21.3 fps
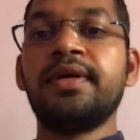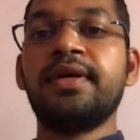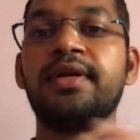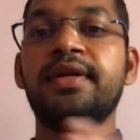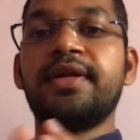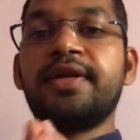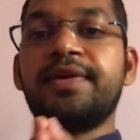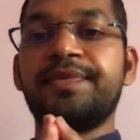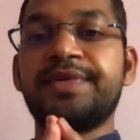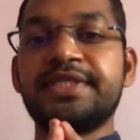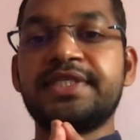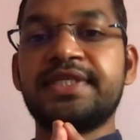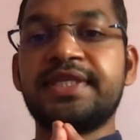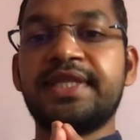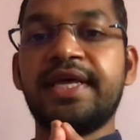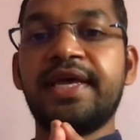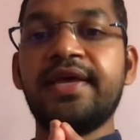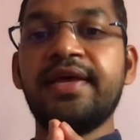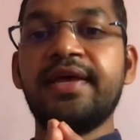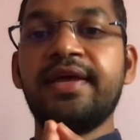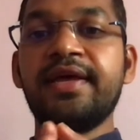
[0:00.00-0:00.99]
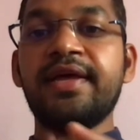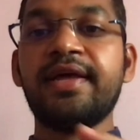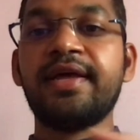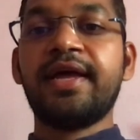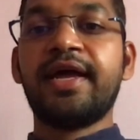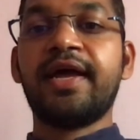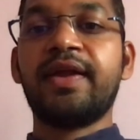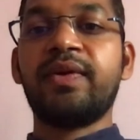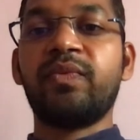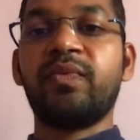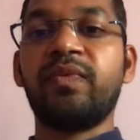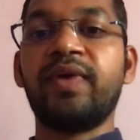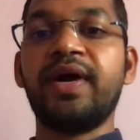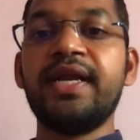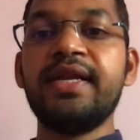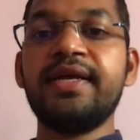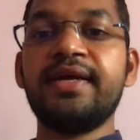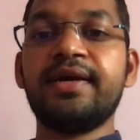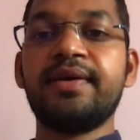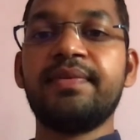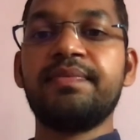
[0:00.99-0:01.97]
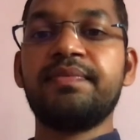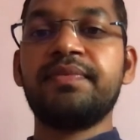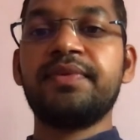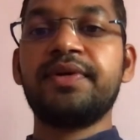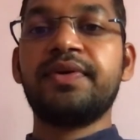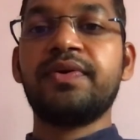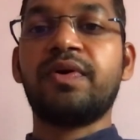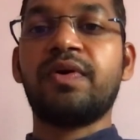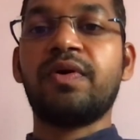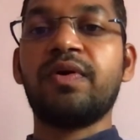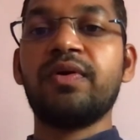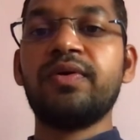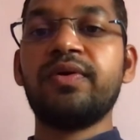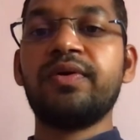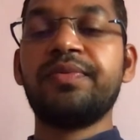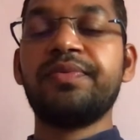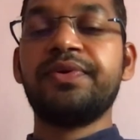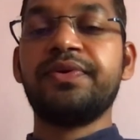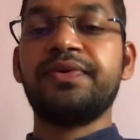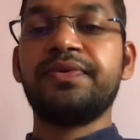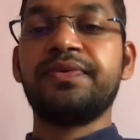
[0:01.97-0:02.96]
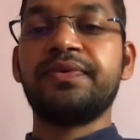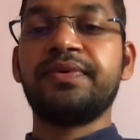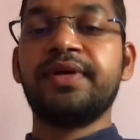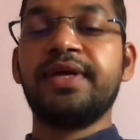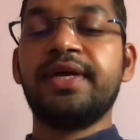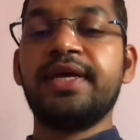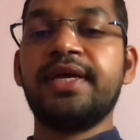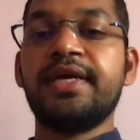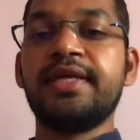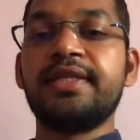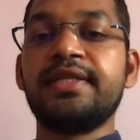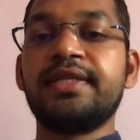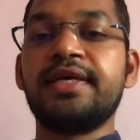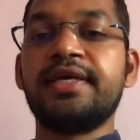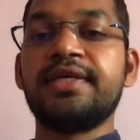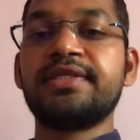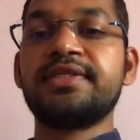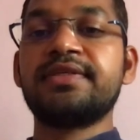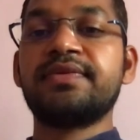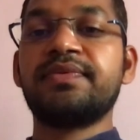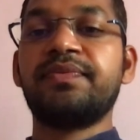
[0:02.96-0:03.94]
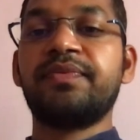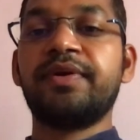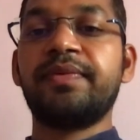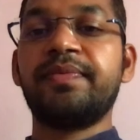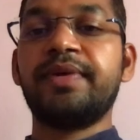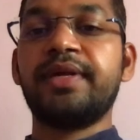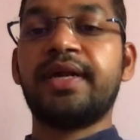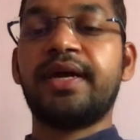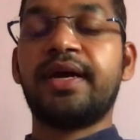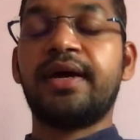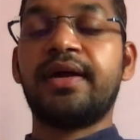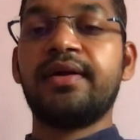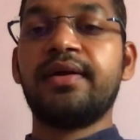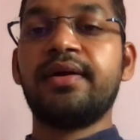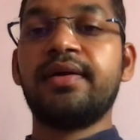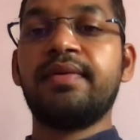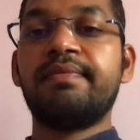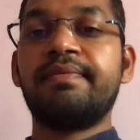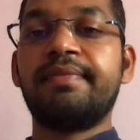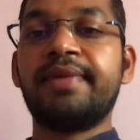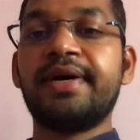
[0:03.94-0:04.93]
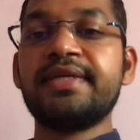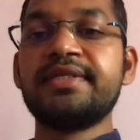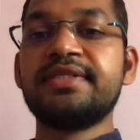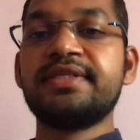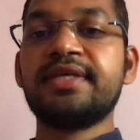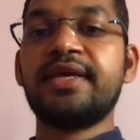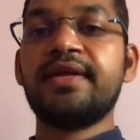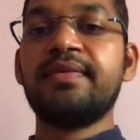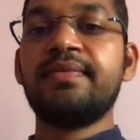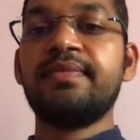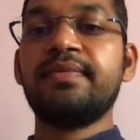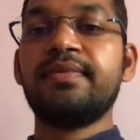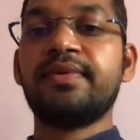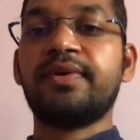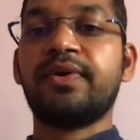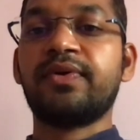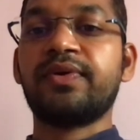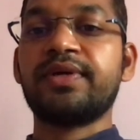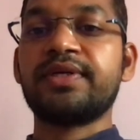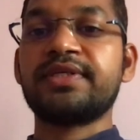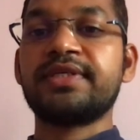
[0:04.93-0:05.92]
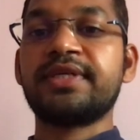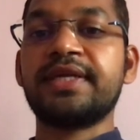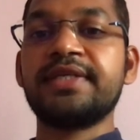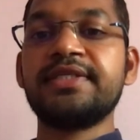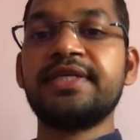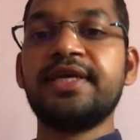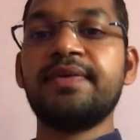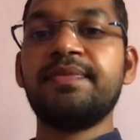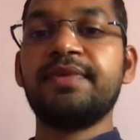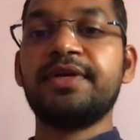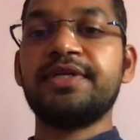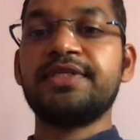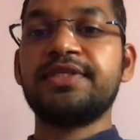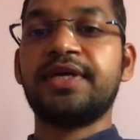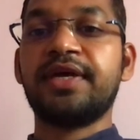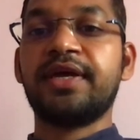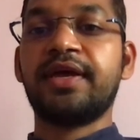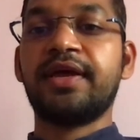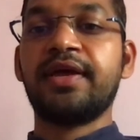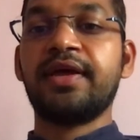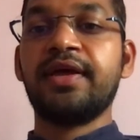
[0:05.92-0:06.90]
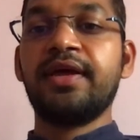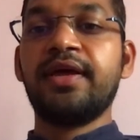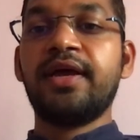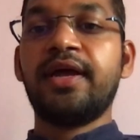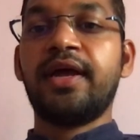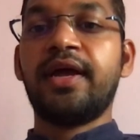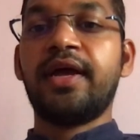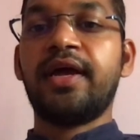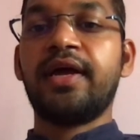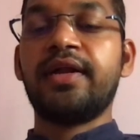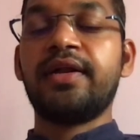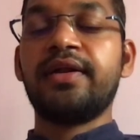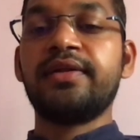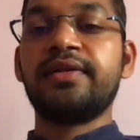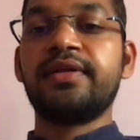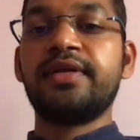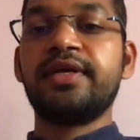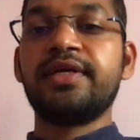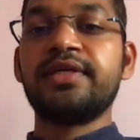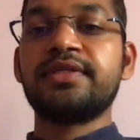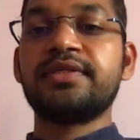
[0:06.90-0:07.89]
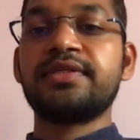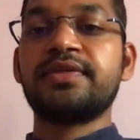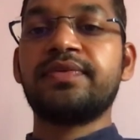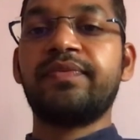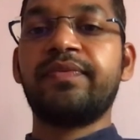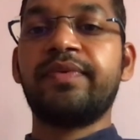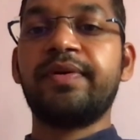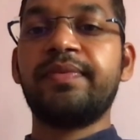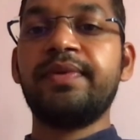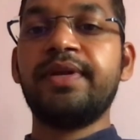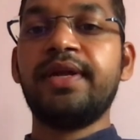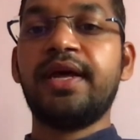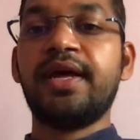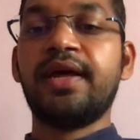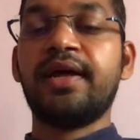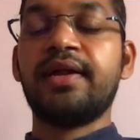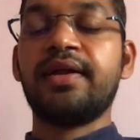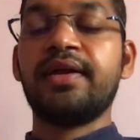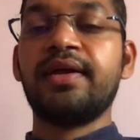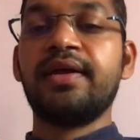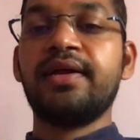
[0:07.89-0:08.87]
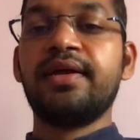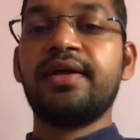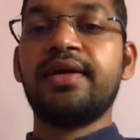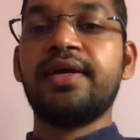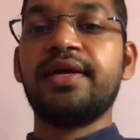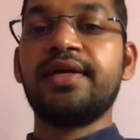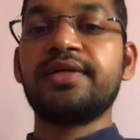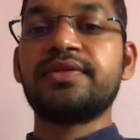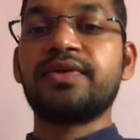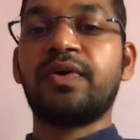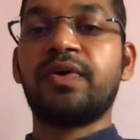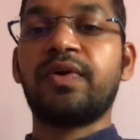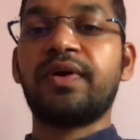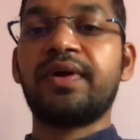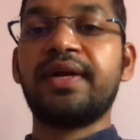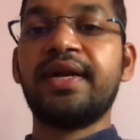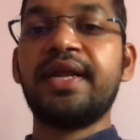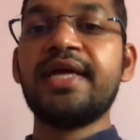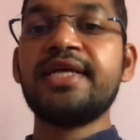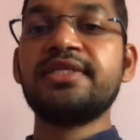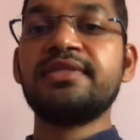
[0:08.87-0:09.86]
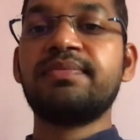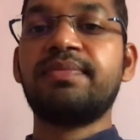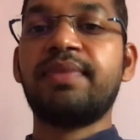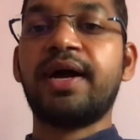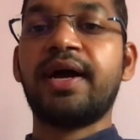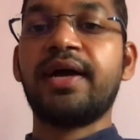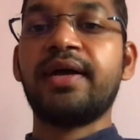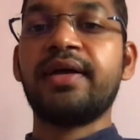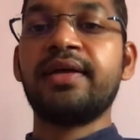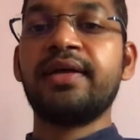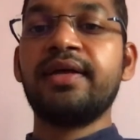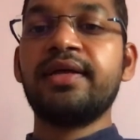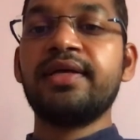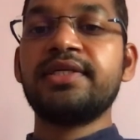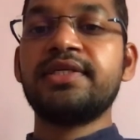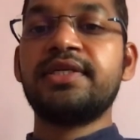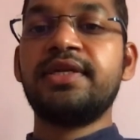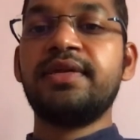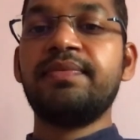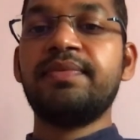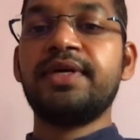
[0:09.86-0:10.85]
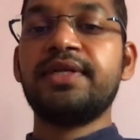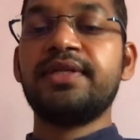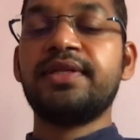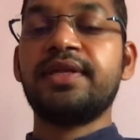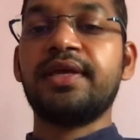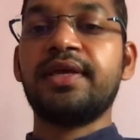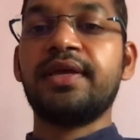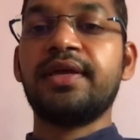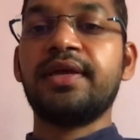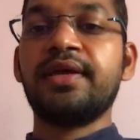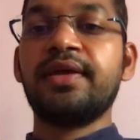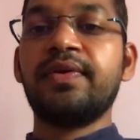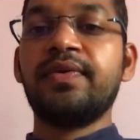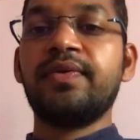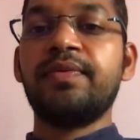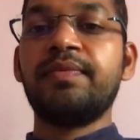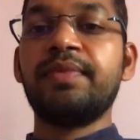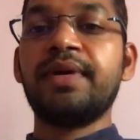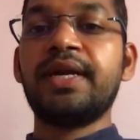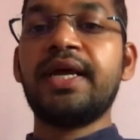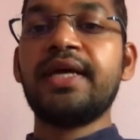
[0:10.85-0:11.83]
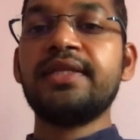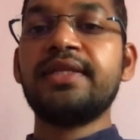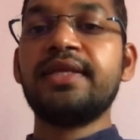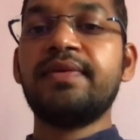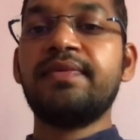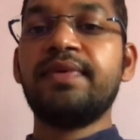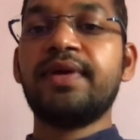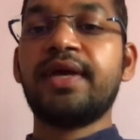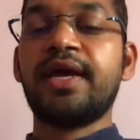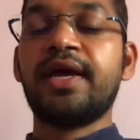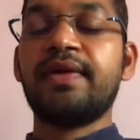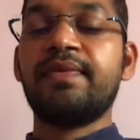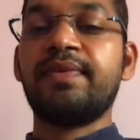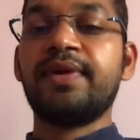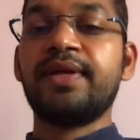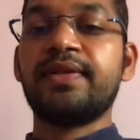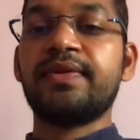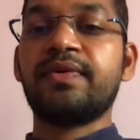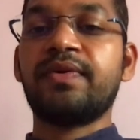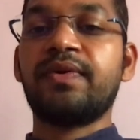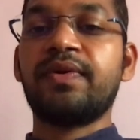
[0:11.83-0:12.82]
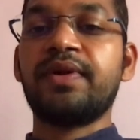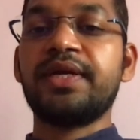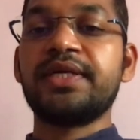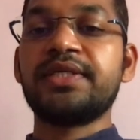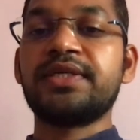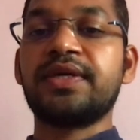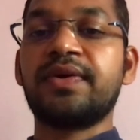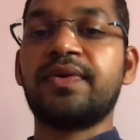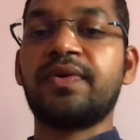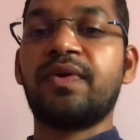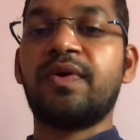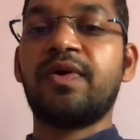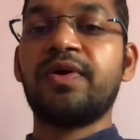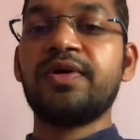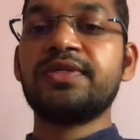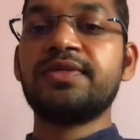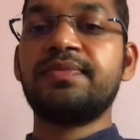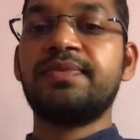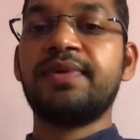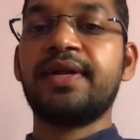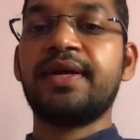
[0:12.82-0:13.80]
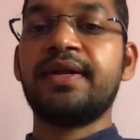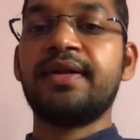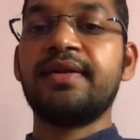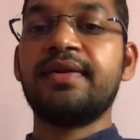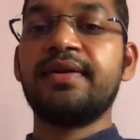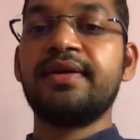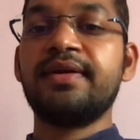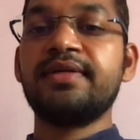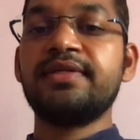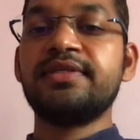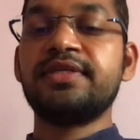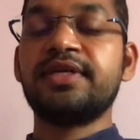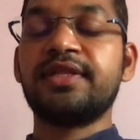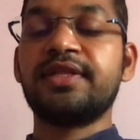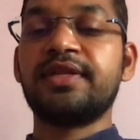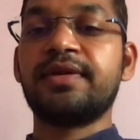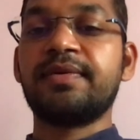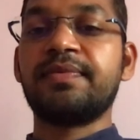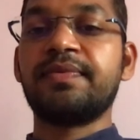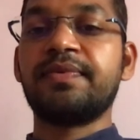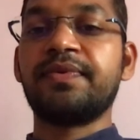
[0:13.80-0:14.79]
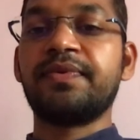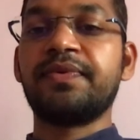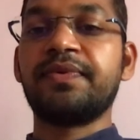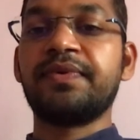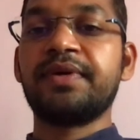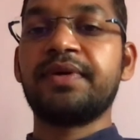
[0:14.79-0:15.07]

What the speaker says: Namaste and welcome to all of you in this webinar. Myself, Dr. Sanjay Mache, and this webinar is organized by Srimati Vimala Devi Ayurved College and Hospital, Chandrapur.